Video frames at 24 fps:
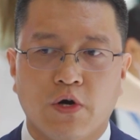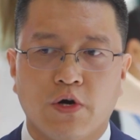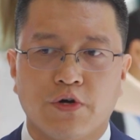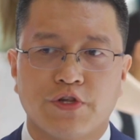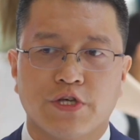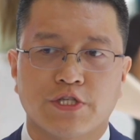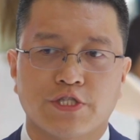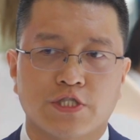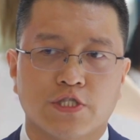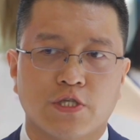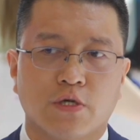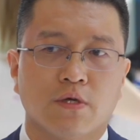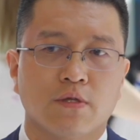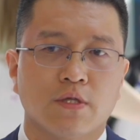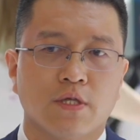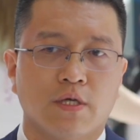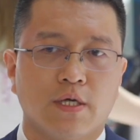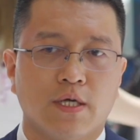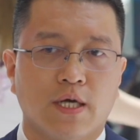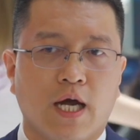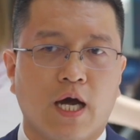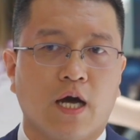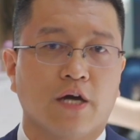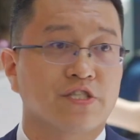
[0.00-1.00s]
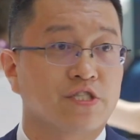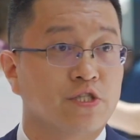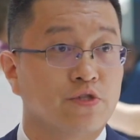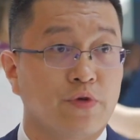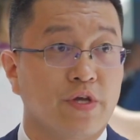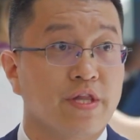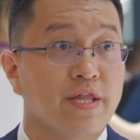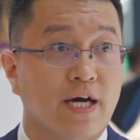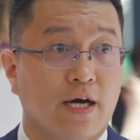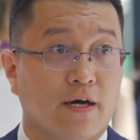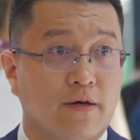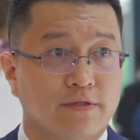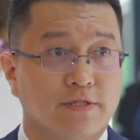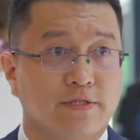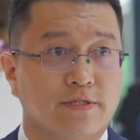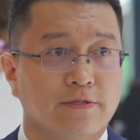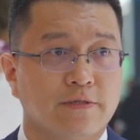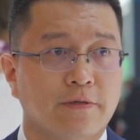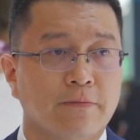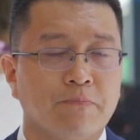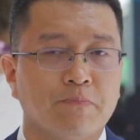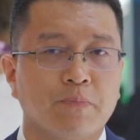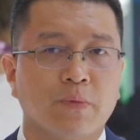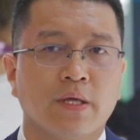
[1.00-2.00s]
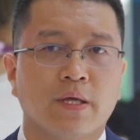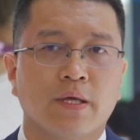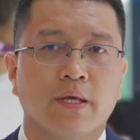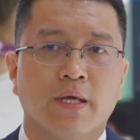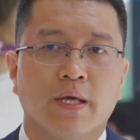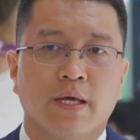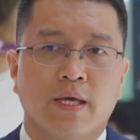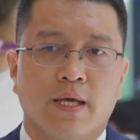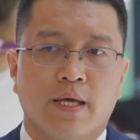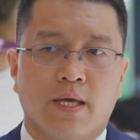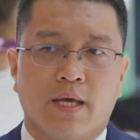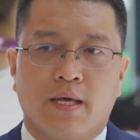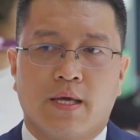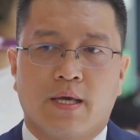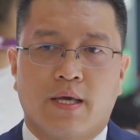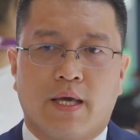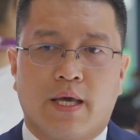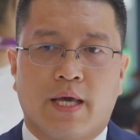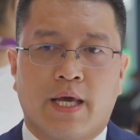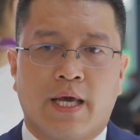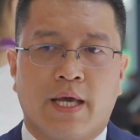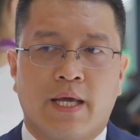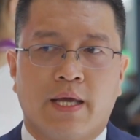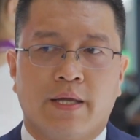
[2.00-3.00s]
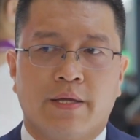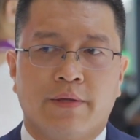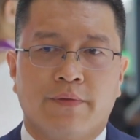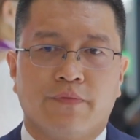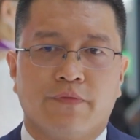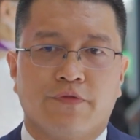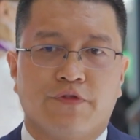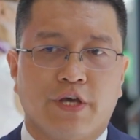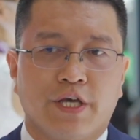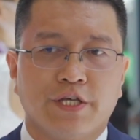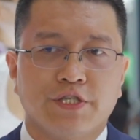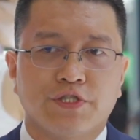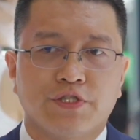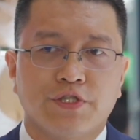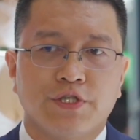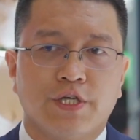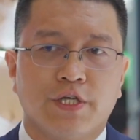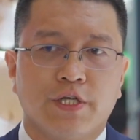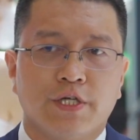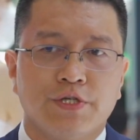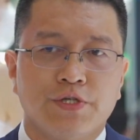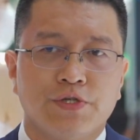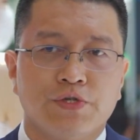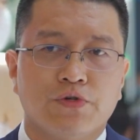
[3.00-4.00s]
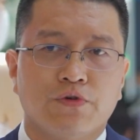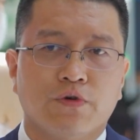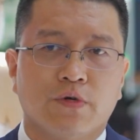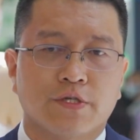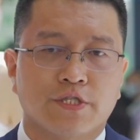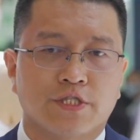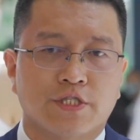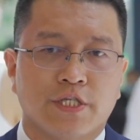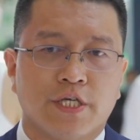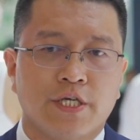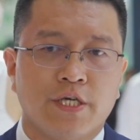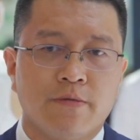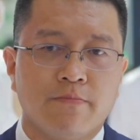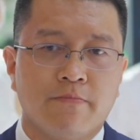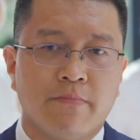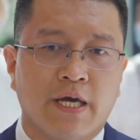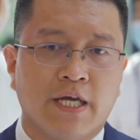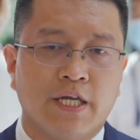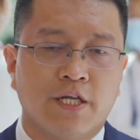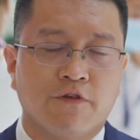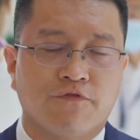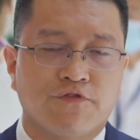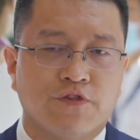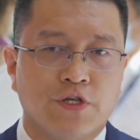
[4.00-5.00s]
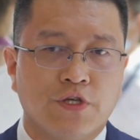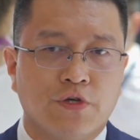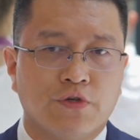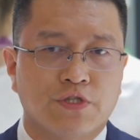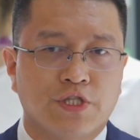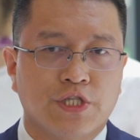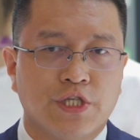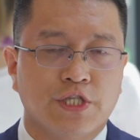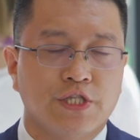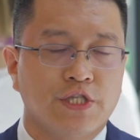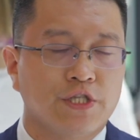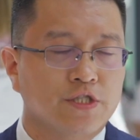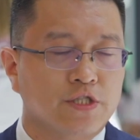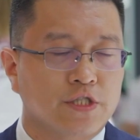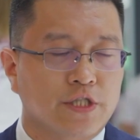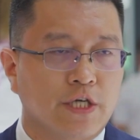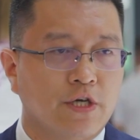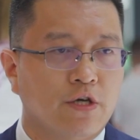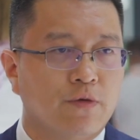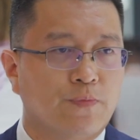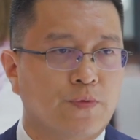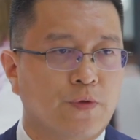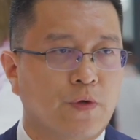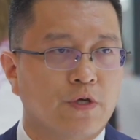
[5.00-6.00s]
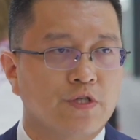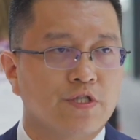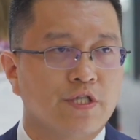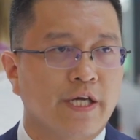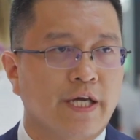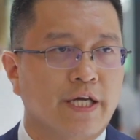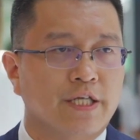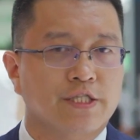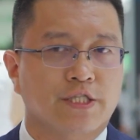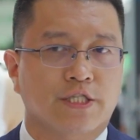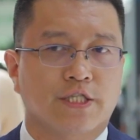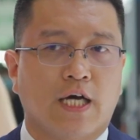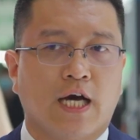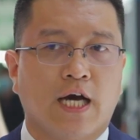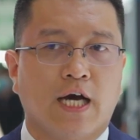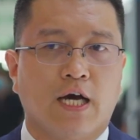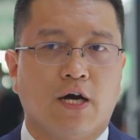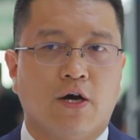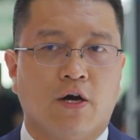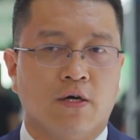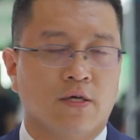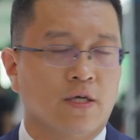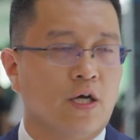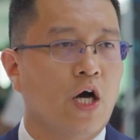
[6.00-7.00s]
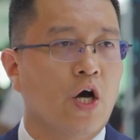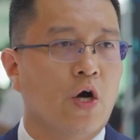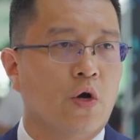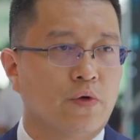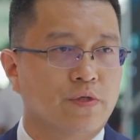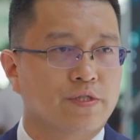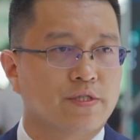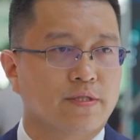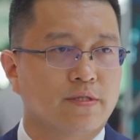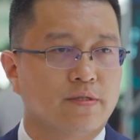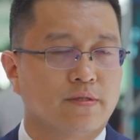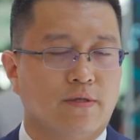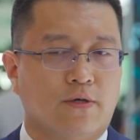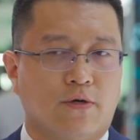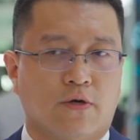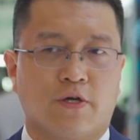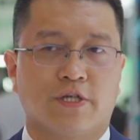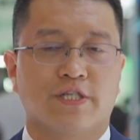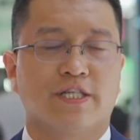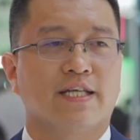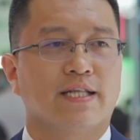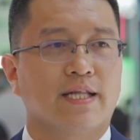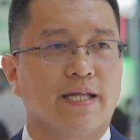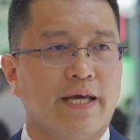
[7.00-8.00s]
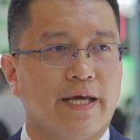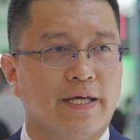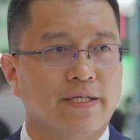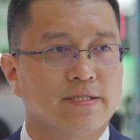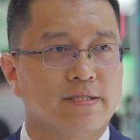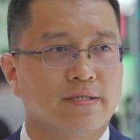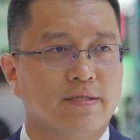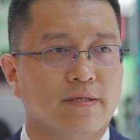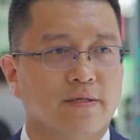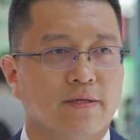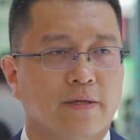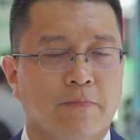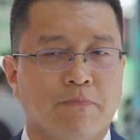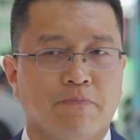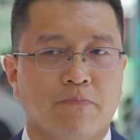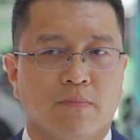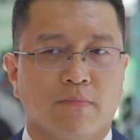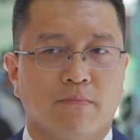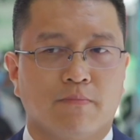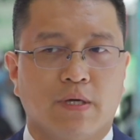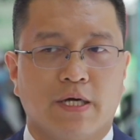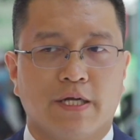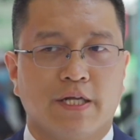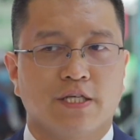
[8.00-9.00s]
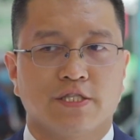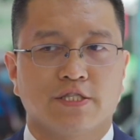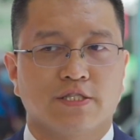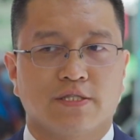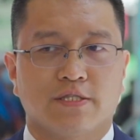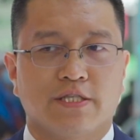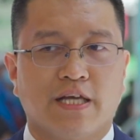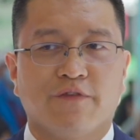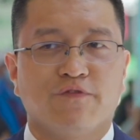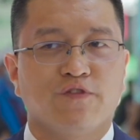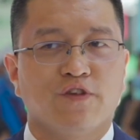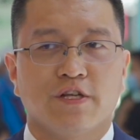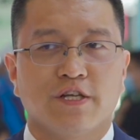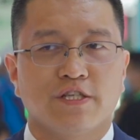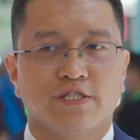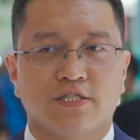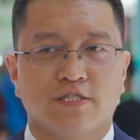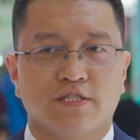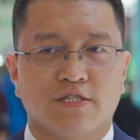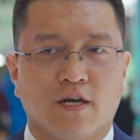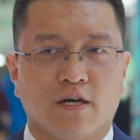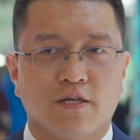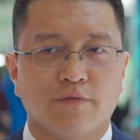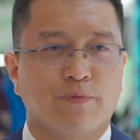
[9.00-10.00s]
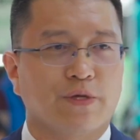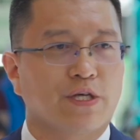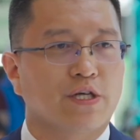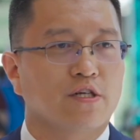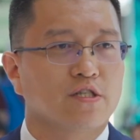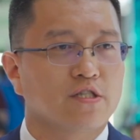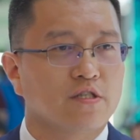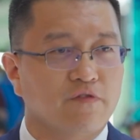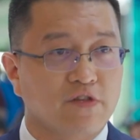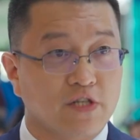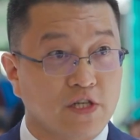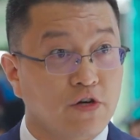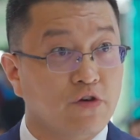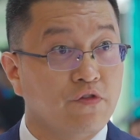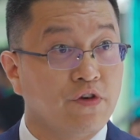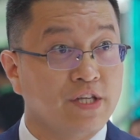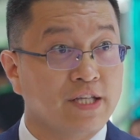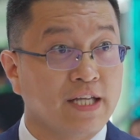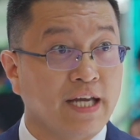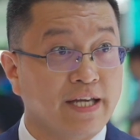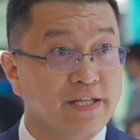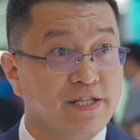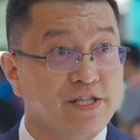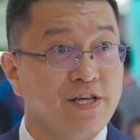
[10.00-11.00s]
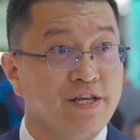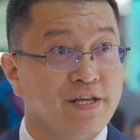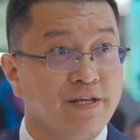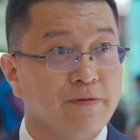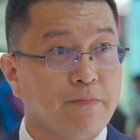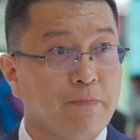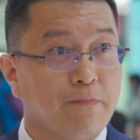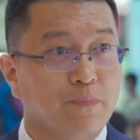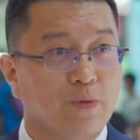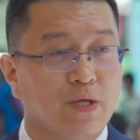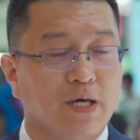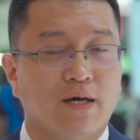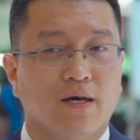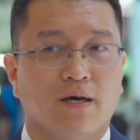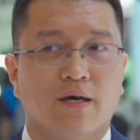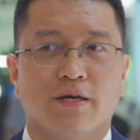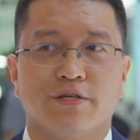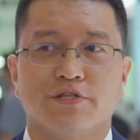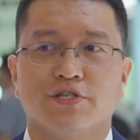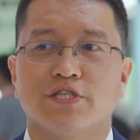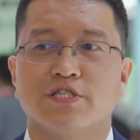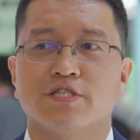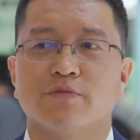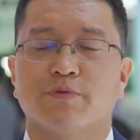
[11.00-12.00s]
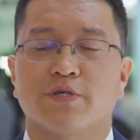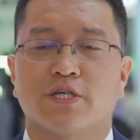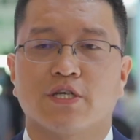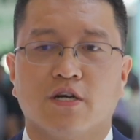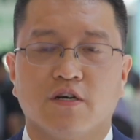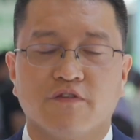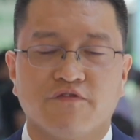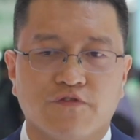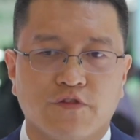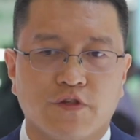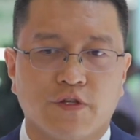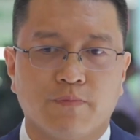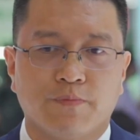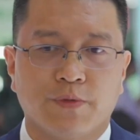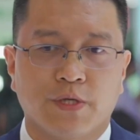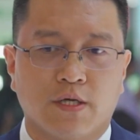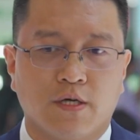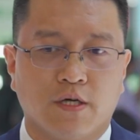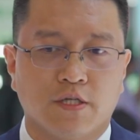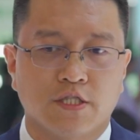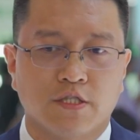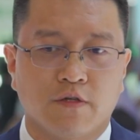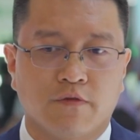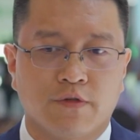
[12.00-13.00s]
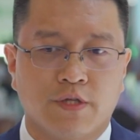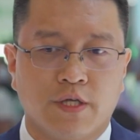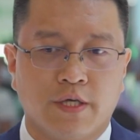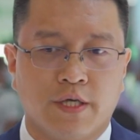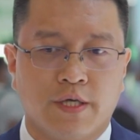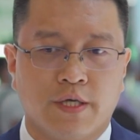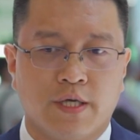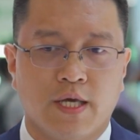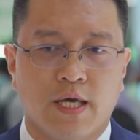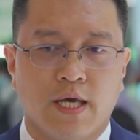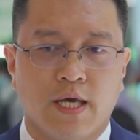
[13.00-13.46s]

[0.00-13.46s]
the solar auction results. And this year you will see many of the utility scale projects are on hold or delayed. But it's definitely not because of the COVID-19. It is because of the